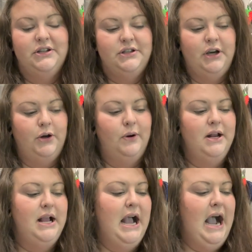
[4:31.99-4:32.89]
So
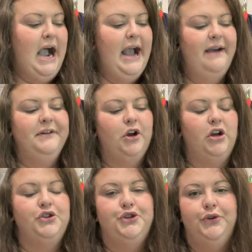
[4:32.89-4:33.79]
I haven't
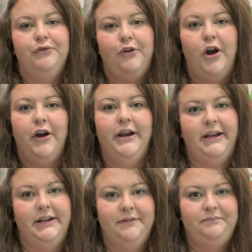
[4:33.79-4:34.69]
gone too far
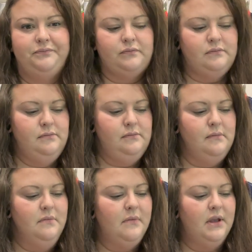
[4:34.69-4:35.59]
in
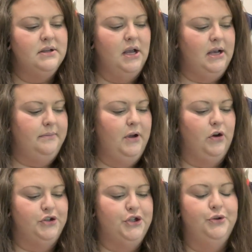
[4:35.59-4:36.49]

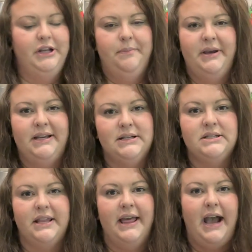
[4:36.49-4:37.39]
or too deep
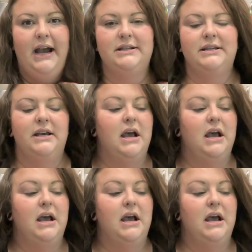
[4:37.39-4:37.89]
into that.